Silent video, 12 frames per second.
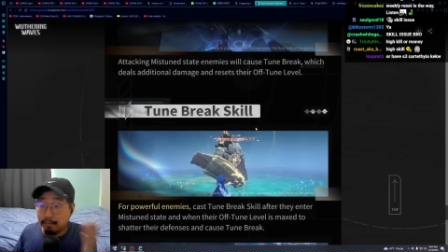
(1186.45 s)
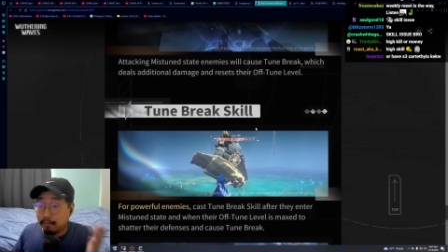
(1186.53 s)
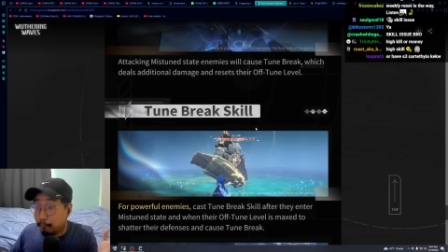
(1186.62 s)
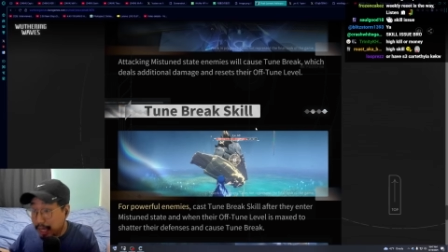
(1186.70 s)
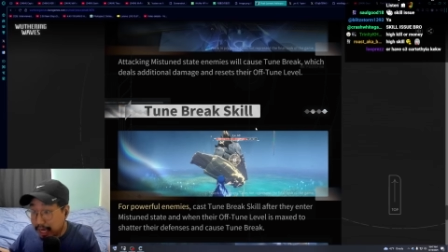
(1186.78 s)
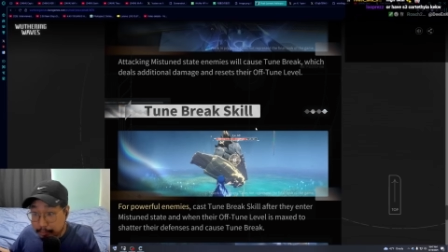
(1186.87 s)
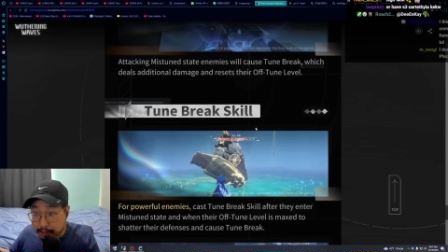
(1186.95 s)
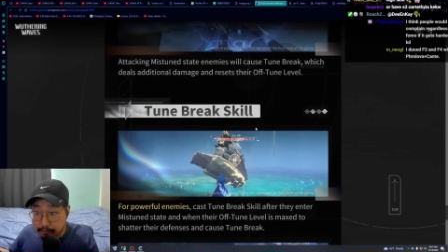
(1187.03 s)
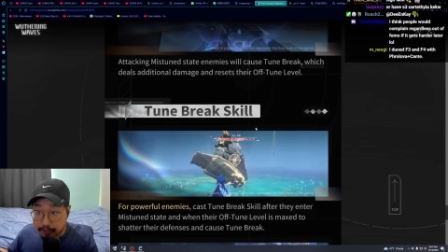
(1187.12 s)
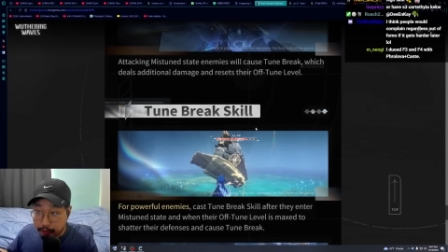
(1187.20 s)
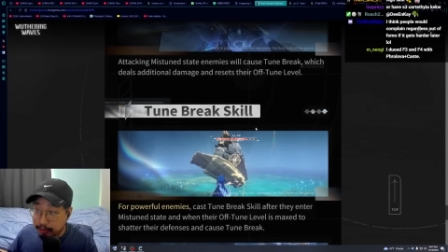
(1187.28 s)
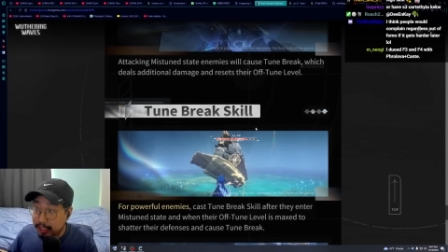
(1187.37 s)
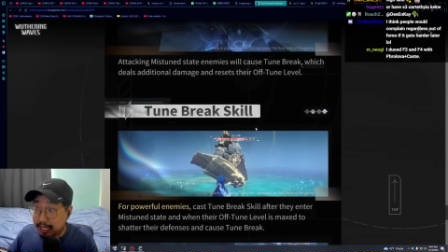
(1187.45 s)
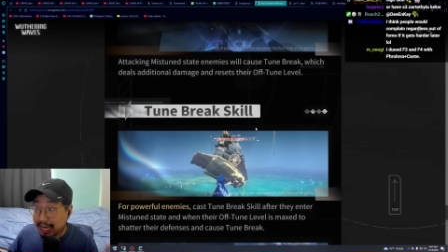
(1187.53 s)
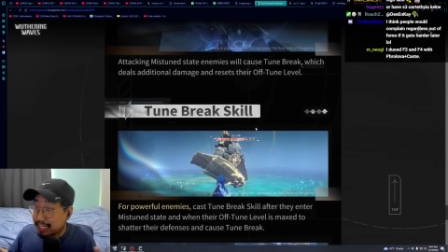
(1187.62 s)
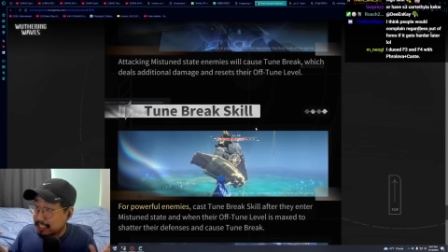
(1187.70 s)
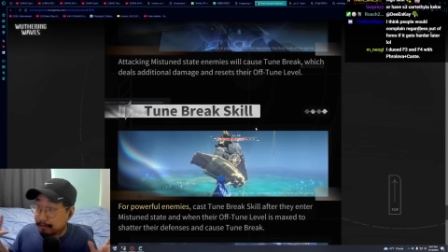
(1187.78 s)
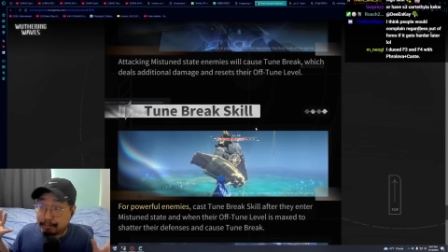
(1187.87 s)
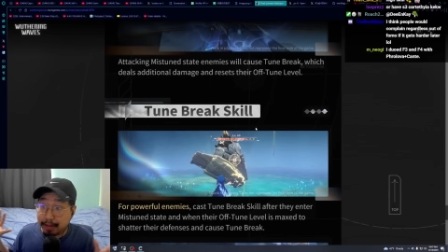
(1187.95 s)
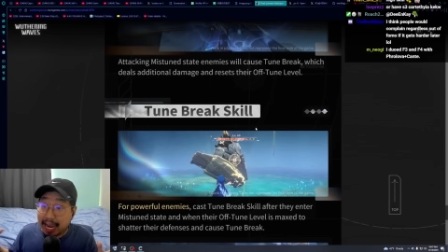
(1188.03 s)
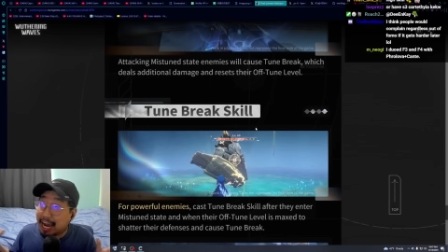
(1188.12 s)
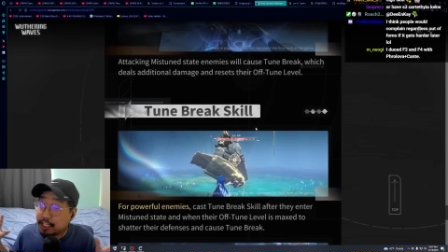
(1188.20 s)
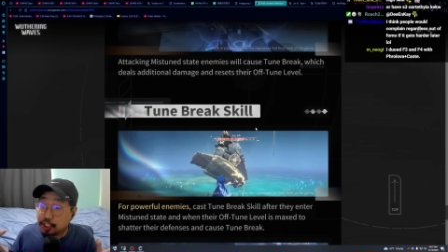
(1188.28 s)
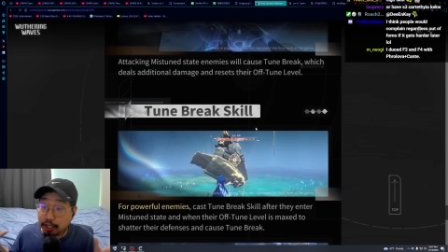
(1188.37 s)
maybe view it as a
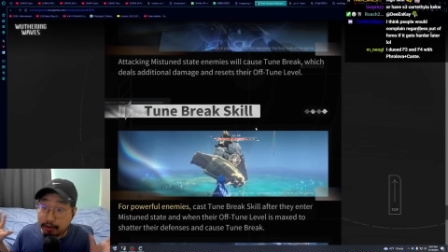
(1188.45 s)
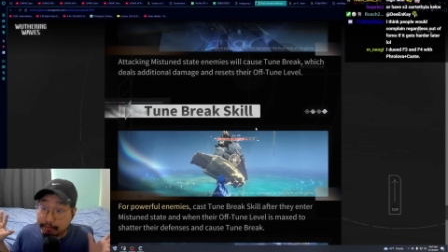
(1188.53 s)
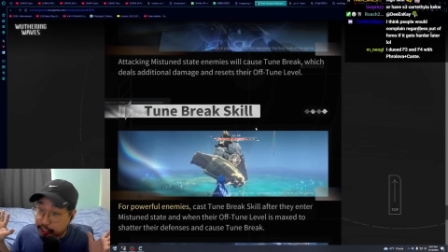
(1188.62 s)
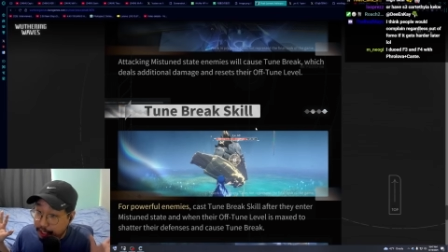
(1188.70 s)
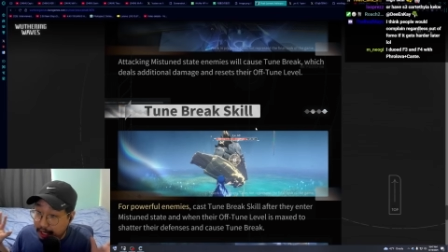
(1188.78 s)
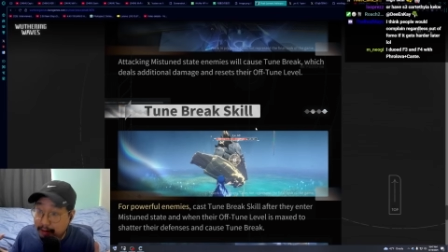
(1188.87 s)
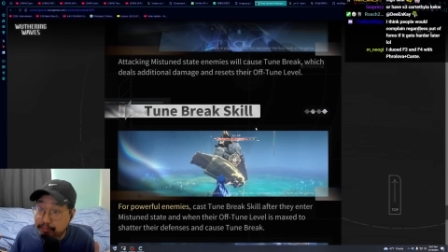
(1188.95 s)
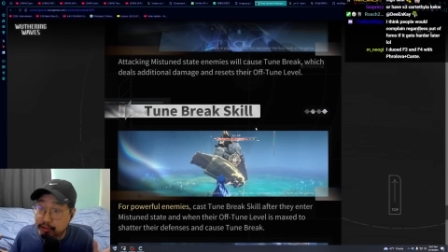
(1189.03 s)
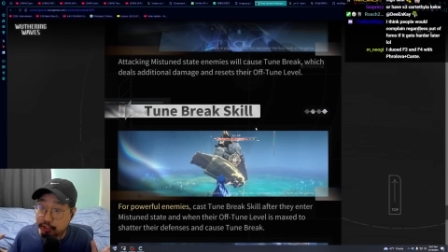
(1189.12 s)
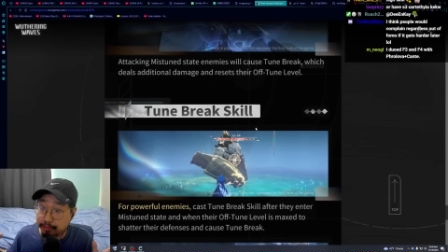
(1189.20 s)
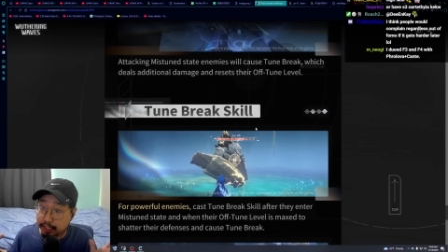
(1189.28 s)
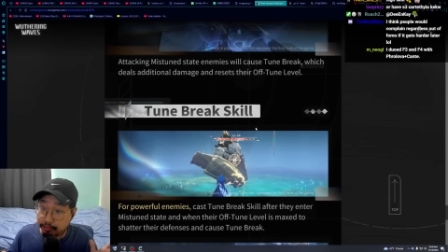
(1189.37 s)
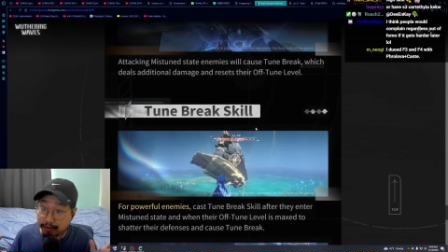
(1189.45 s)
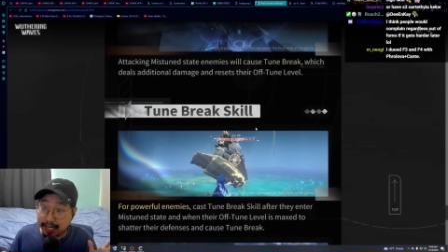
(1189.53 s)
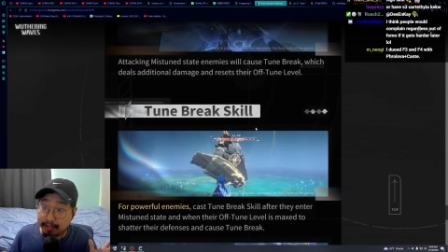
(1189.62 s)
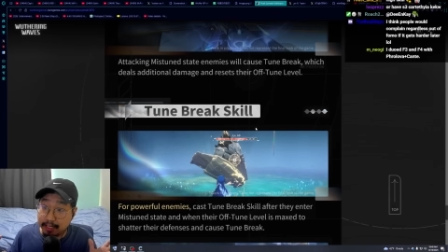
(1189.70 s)
badge of accomplishment, right?